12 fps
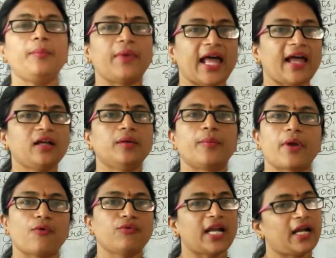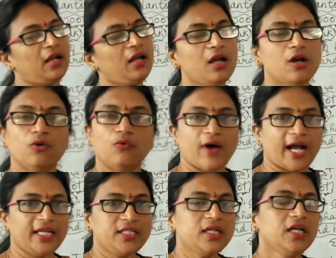black, brown and
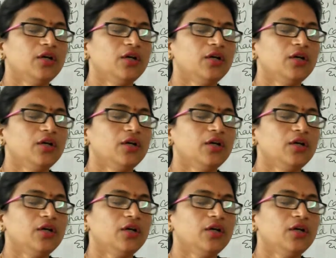white.